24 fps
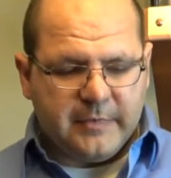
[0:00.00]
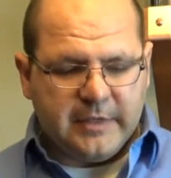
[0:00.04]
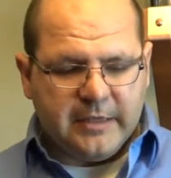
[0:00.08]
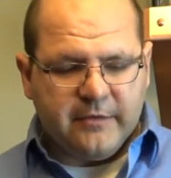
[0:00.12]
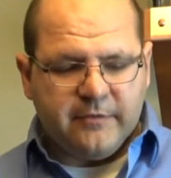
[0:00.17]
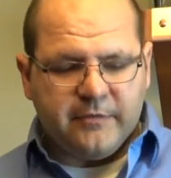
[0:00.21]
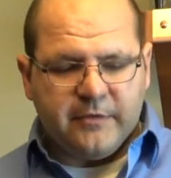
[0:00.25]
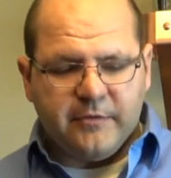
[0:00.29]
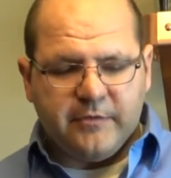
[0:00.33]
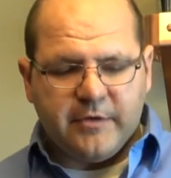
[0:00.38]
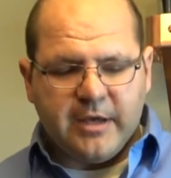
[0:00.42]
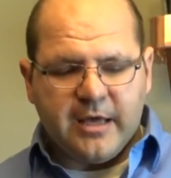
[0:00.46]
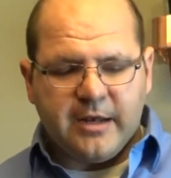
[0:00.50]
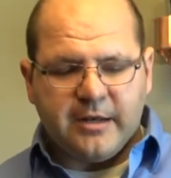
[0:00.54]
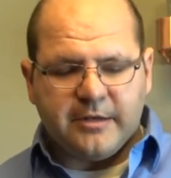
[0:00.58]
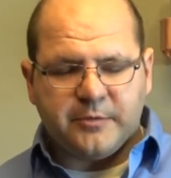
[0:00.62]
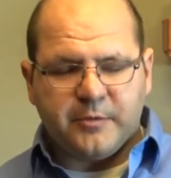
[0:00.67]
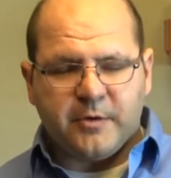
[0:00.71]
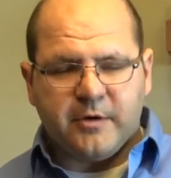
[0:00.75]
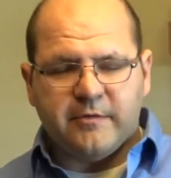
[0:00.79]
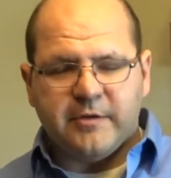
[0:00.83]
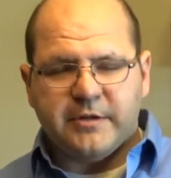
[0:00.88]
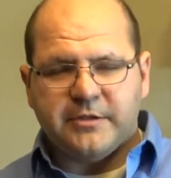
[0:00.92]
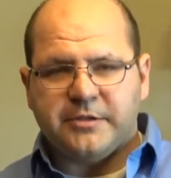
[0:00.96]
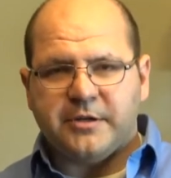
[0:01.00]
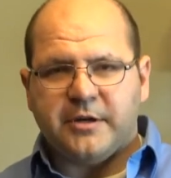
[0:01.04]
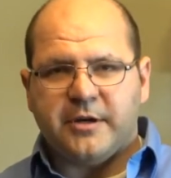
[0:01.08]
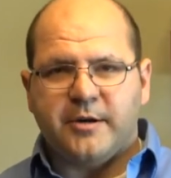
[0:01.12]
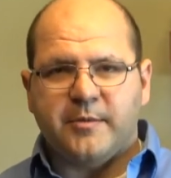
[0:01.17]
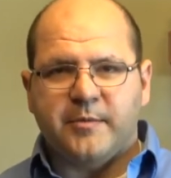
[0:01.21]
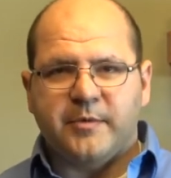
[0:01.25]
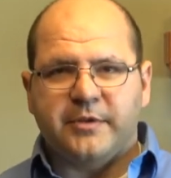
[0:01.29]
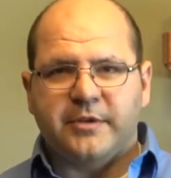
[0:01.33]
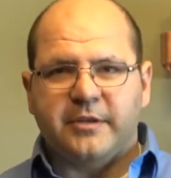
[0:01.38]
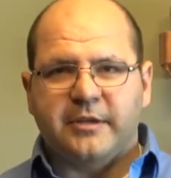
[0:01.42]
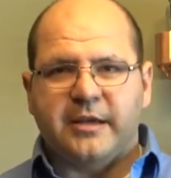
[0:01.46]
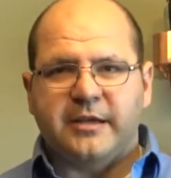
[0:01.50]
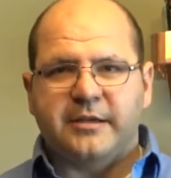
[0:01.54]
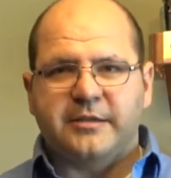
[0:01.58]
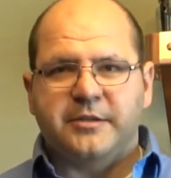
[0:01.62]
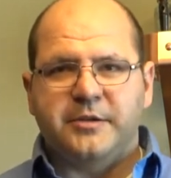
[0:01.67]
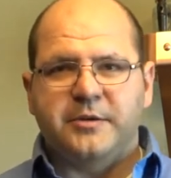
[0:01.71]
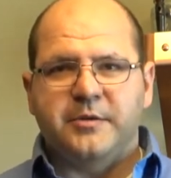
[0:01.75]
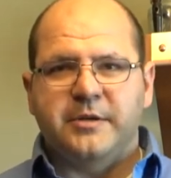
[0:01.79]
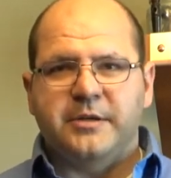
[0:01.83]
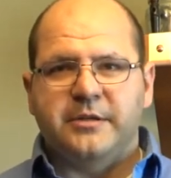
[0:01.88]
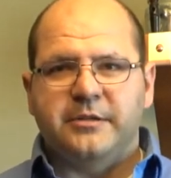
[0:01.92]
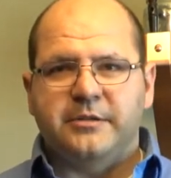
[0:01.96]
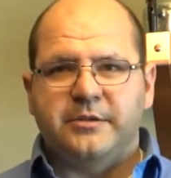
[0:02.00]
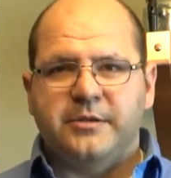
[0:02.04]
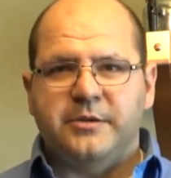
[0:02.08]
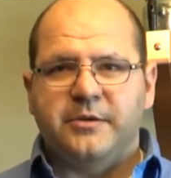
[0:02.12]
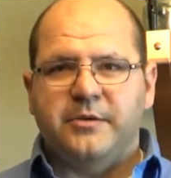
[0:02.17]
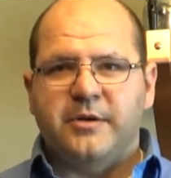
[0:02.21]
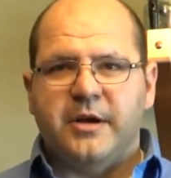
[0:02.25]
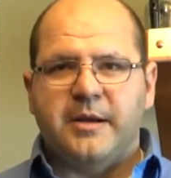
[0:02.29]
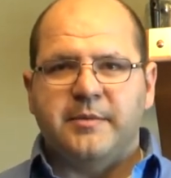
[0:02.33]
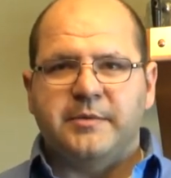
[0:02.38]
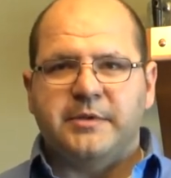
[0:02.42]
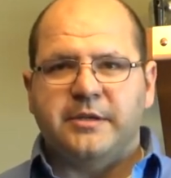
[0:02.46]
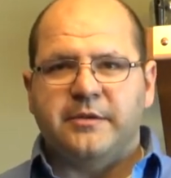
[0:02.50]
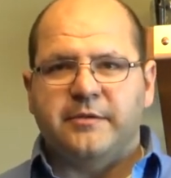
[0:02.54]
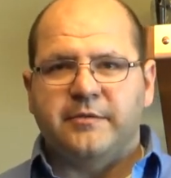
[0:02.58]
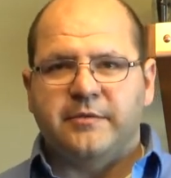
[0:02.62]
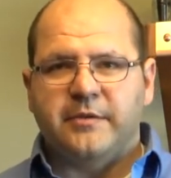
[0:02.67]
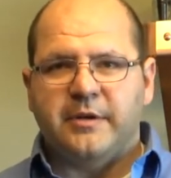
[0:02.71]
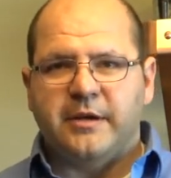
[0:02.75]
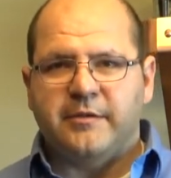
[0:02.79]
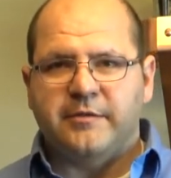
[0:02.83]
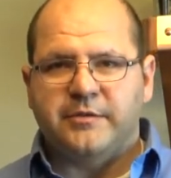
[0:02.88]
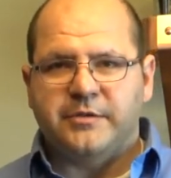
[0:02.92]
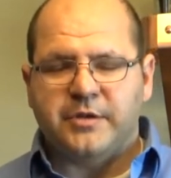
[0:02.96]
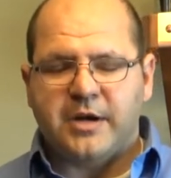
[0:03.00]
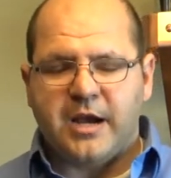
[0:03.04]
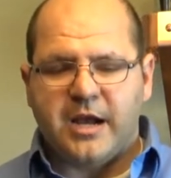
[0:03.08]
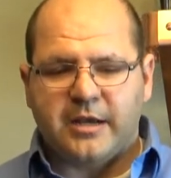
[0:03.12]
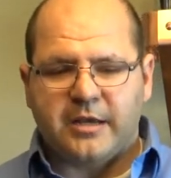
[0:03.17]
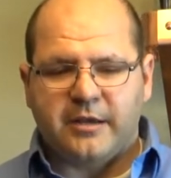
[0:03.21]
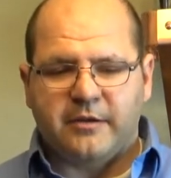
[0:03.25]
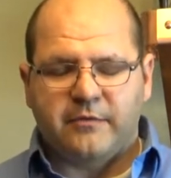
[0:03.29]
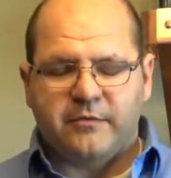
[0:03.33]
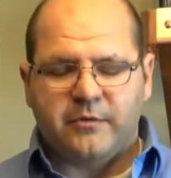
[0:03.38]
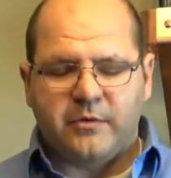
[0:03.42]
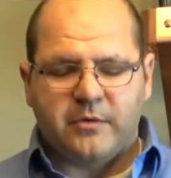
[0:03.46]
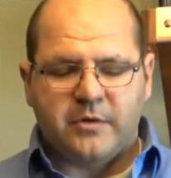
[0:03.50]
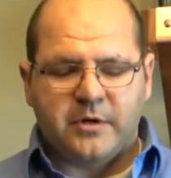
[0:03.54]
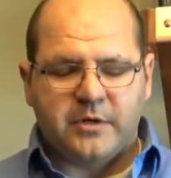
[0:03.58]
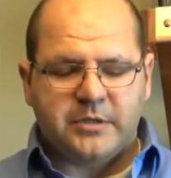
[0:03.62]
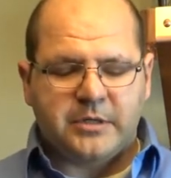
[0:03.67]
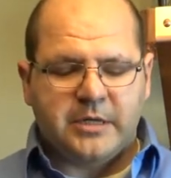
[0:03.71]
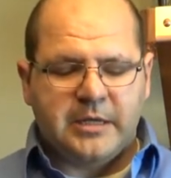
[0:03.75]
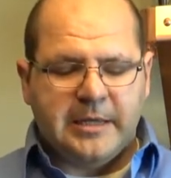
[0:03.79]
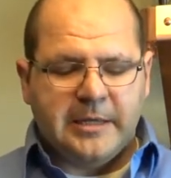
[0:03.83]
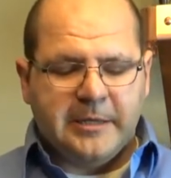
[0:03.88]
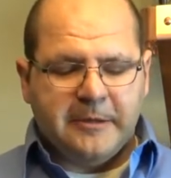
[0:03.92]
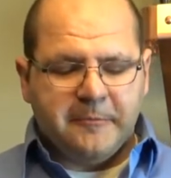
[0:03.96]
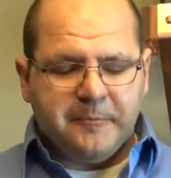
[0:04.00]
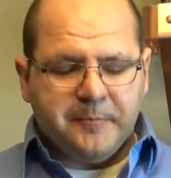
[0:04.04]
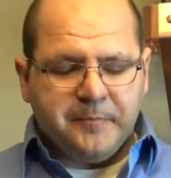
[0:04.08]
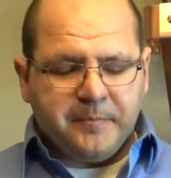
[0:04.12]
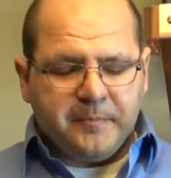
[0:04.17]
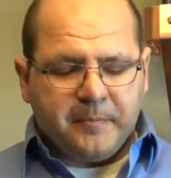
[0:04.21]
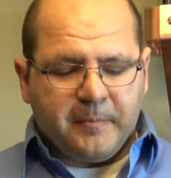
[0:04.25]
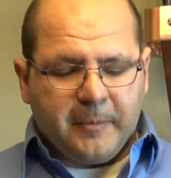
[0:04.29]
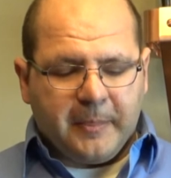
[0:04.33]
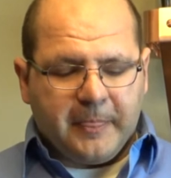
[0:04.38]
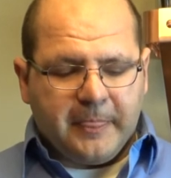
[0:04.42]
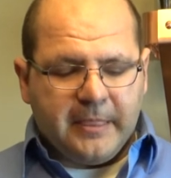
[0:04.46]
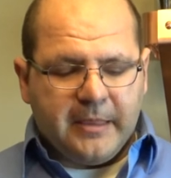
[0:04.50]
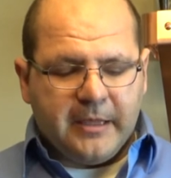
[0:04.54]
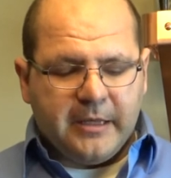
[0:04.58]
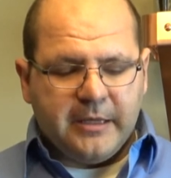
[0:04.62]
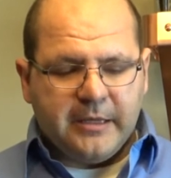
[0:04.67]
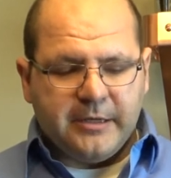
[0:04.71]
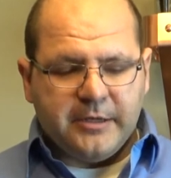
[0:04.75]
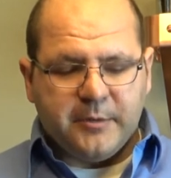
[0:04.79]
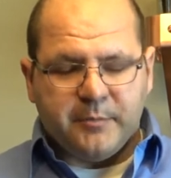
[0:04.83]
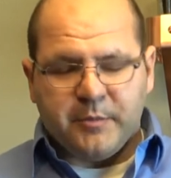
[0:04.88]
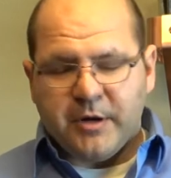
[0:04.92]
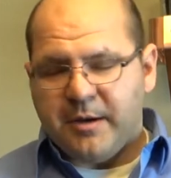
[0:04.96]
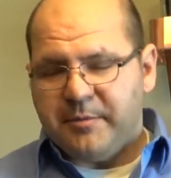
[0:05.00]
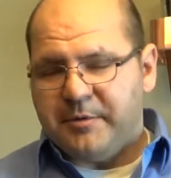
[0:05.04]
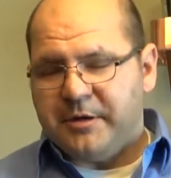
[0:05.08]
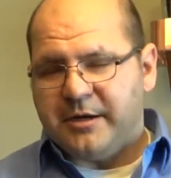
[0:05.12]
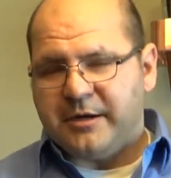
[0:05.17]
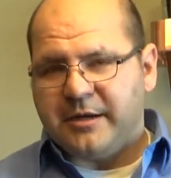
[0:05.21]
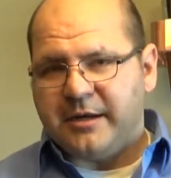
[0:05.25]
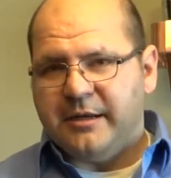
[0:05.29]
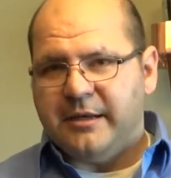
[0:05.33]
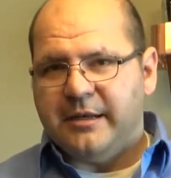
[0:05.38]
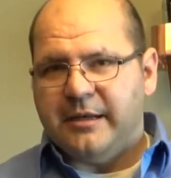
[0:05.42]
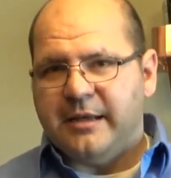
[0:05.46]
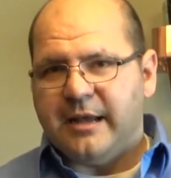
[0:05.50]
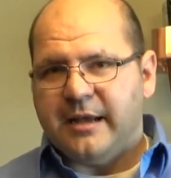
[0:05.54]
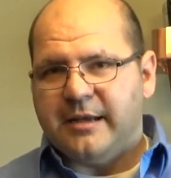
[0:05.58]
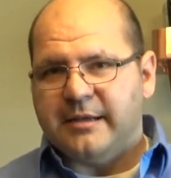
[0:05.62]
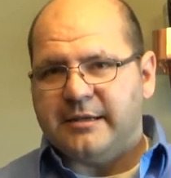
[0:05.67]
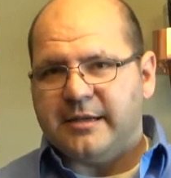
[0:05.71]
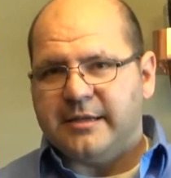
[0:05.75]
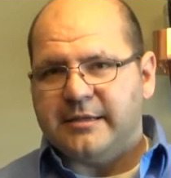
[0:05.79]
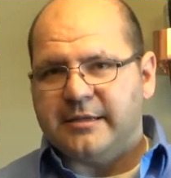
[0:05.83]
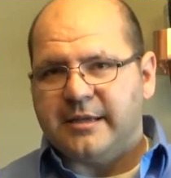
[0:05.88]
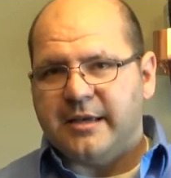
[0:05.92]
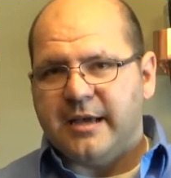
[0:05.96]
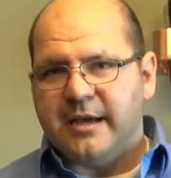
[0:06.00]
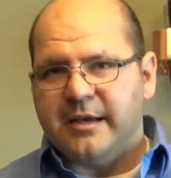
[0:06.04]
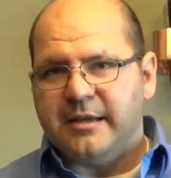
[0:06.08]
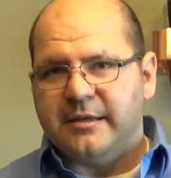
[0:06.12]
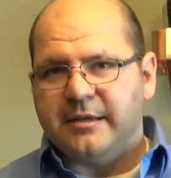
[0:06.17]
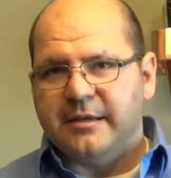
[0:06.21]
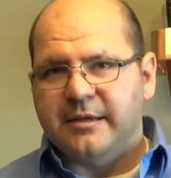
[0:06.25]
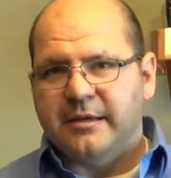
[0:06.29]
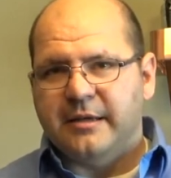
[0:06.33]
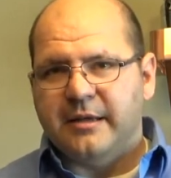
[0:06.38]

If you've got a 12-inch arm with like 2 grams of tracking force, then you're probably not going to need anti-skate.